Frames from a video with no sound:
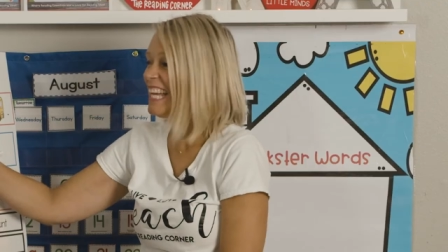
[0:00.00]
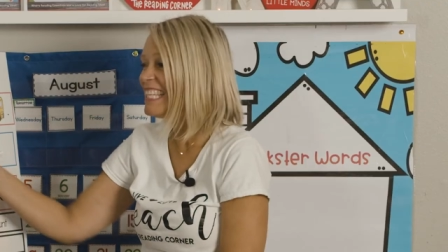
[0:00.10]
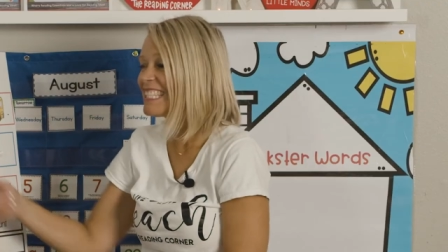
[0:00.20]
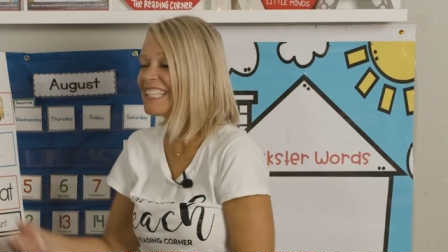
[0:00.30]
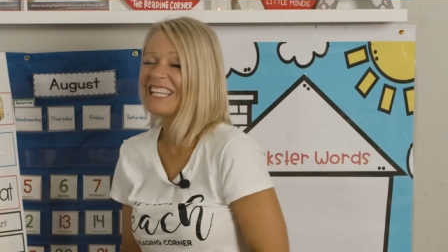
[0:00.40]

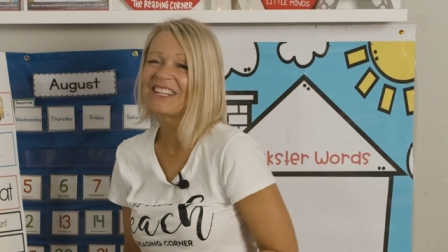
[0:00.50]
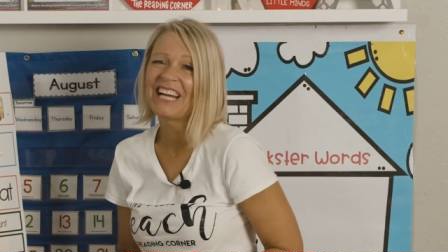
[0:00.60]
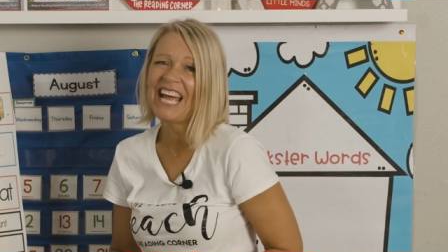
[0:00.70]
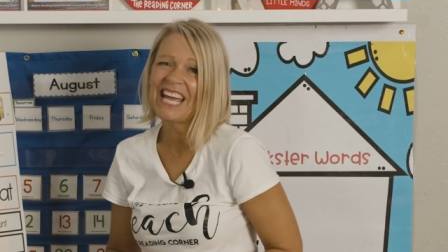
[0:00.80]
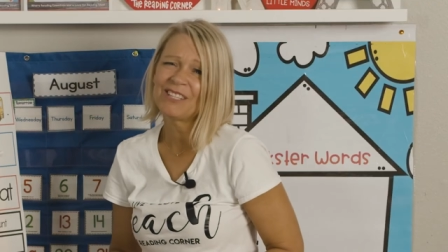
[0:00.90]
It's the letter
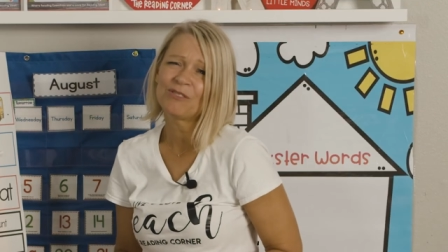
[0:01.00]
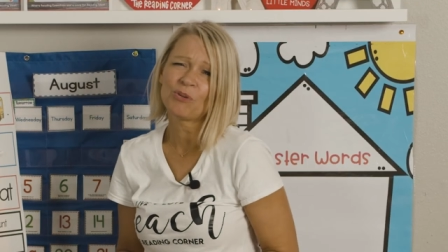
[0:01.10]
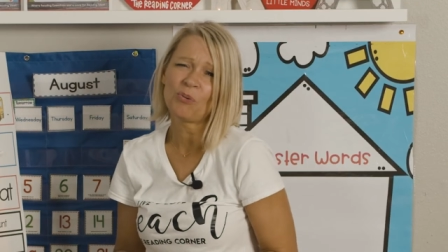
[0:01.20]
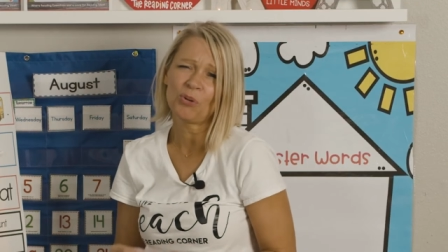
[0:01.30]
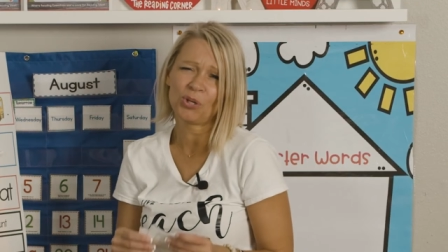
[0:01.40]
A.
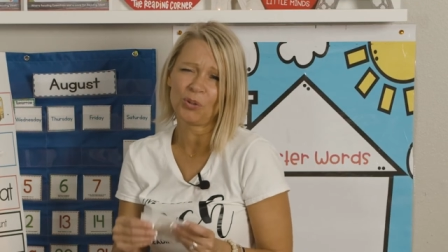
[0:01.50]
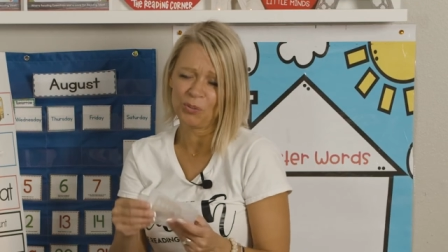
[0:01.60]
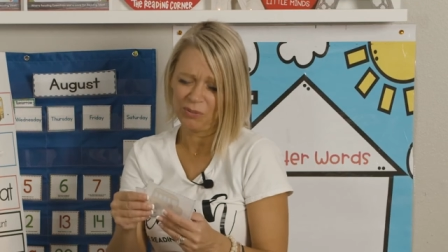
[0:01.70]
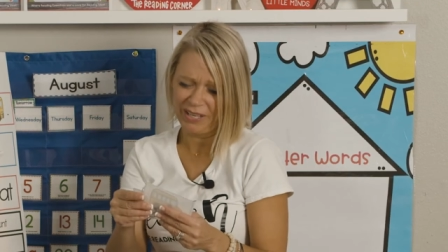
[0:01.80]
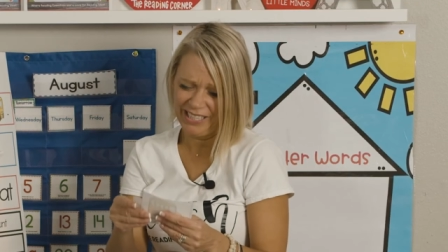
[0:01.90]
So
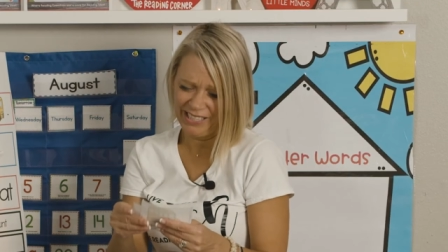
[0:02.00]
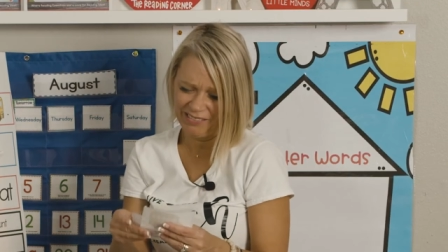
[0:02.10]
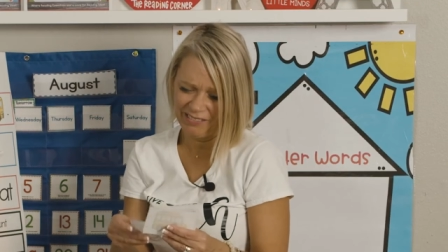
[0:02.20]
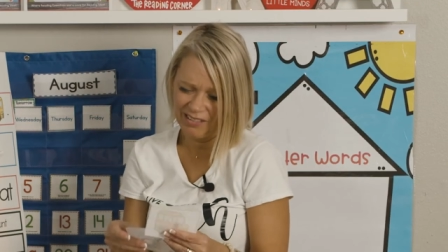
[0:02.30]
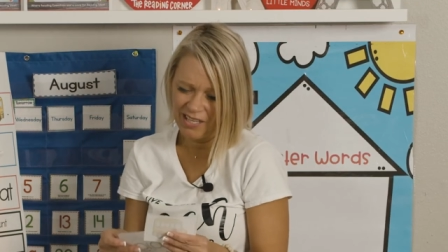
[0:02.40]
cute, right?
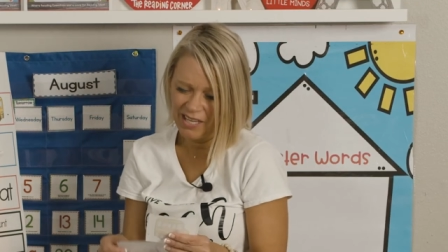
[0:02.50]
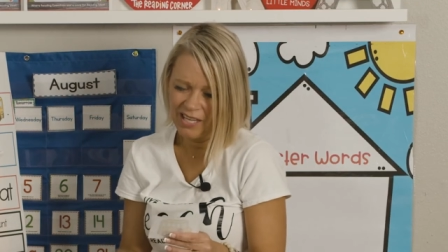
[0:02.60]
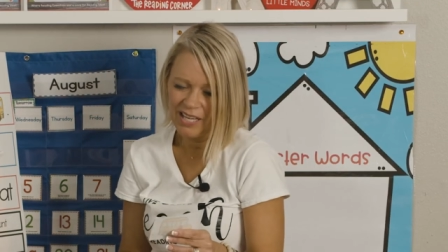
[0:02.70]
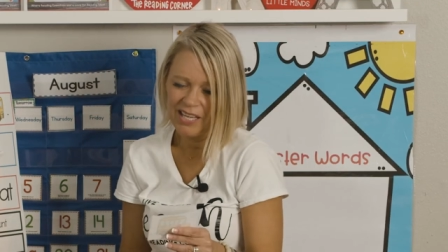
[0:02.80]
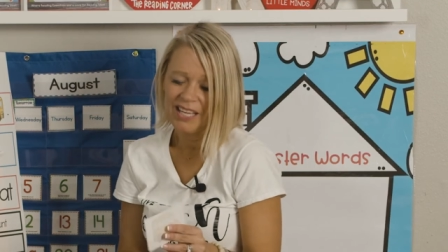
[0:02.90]

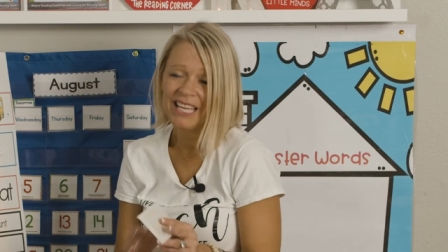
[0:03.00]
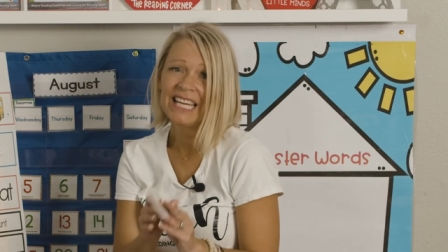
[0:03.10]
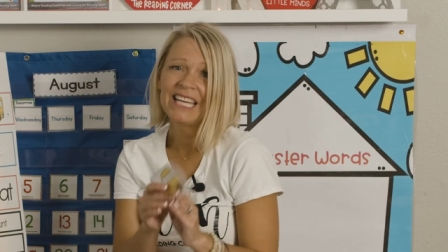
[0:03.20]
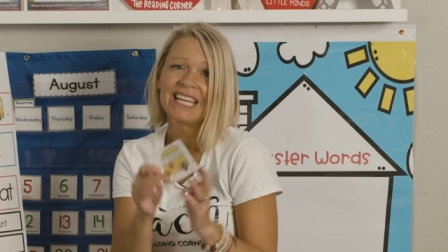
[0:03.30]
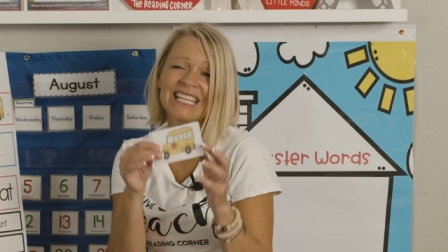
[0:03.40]

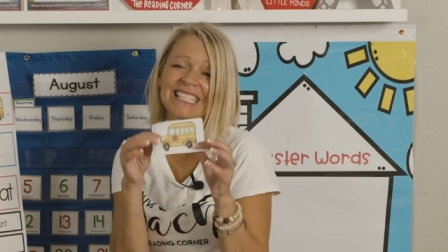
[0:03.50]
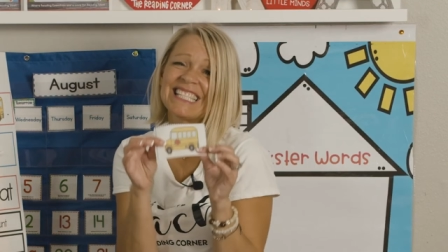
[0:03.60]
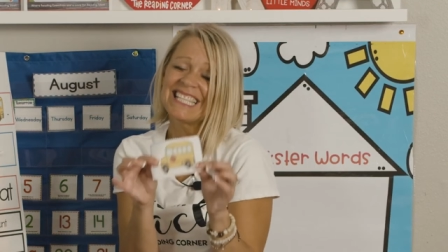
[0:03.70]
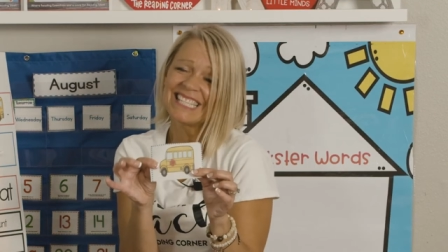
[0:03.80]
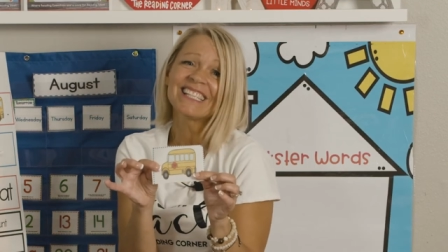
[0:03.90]
Is
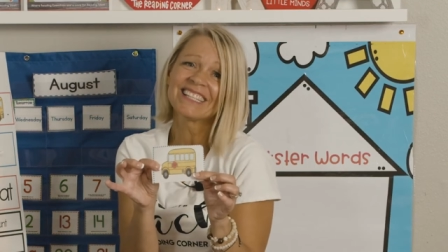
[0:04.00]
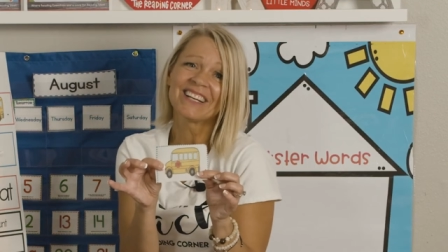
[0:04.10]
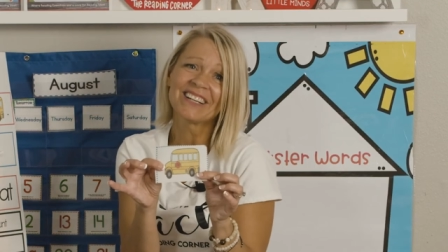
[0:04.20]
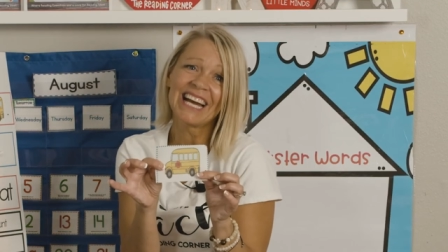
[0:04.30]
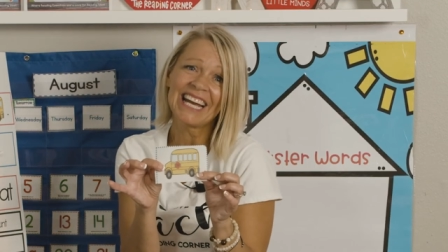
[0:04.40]
this the
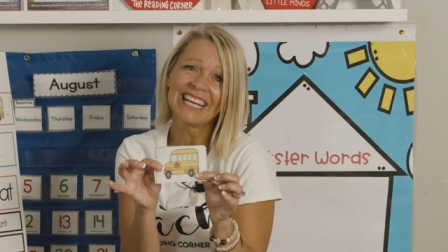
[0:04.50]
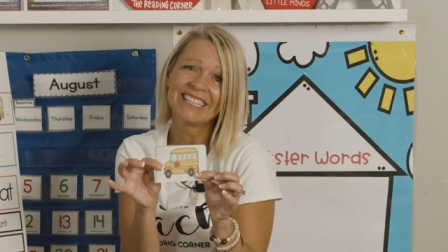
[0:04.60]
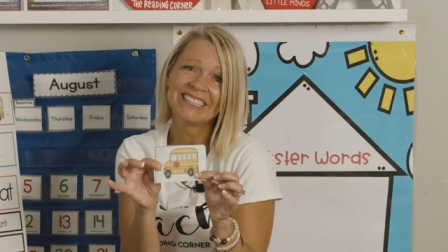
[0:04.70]
letter A?